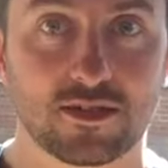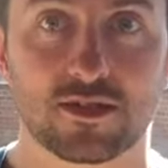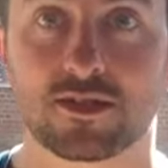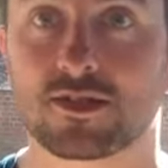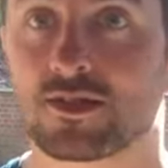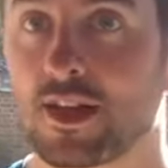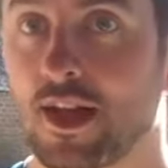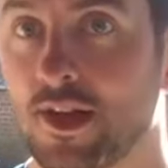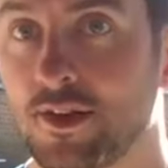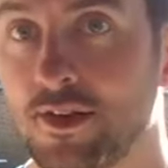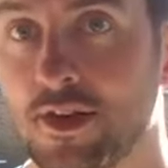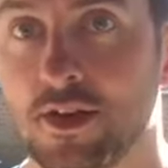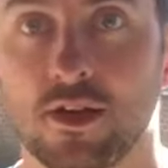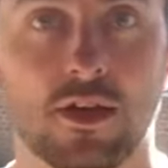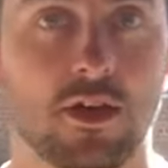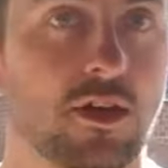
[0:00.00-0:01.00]
to
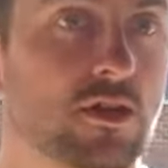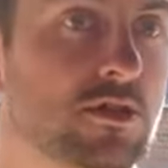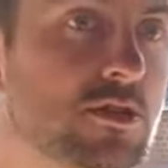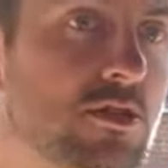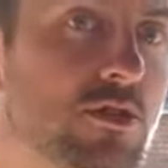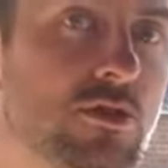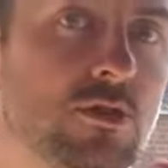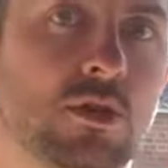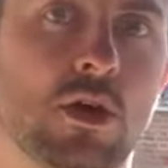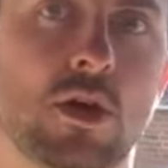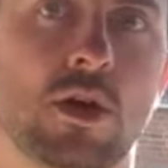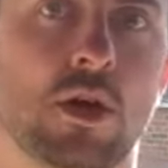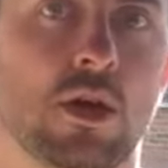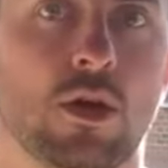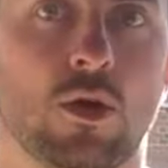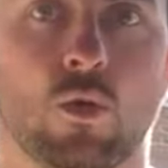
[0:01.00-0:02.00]
standing, to
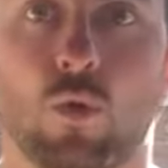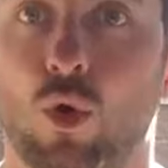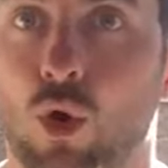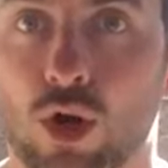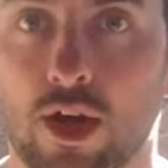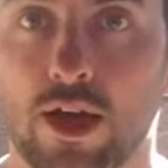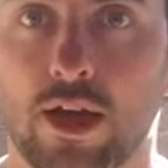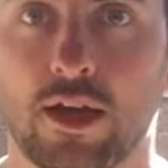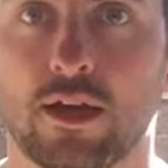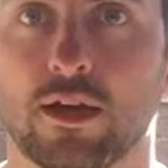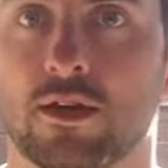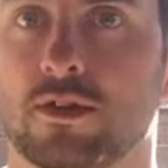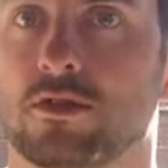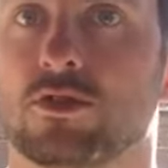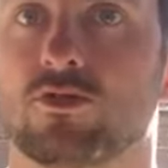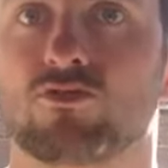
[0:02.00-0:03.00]
walking
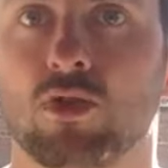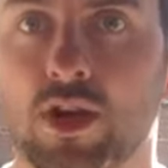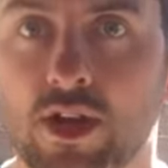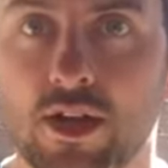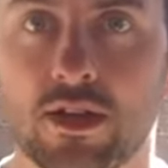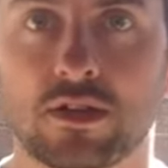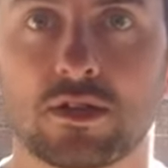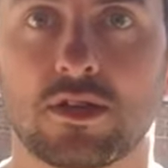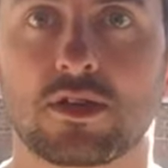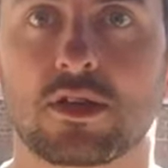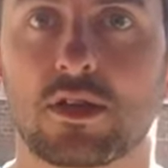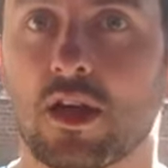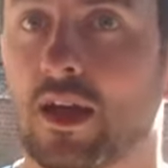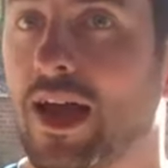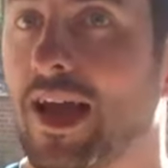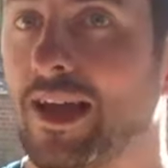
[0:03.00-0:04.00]
to running to
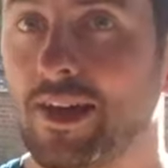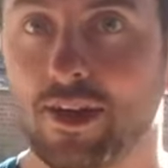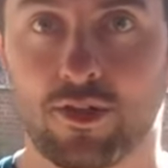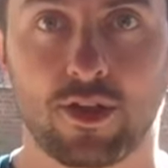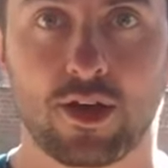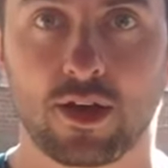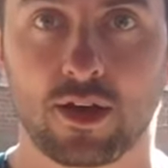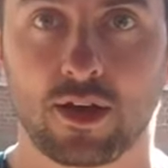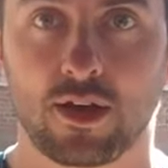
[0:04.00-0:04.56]
anything,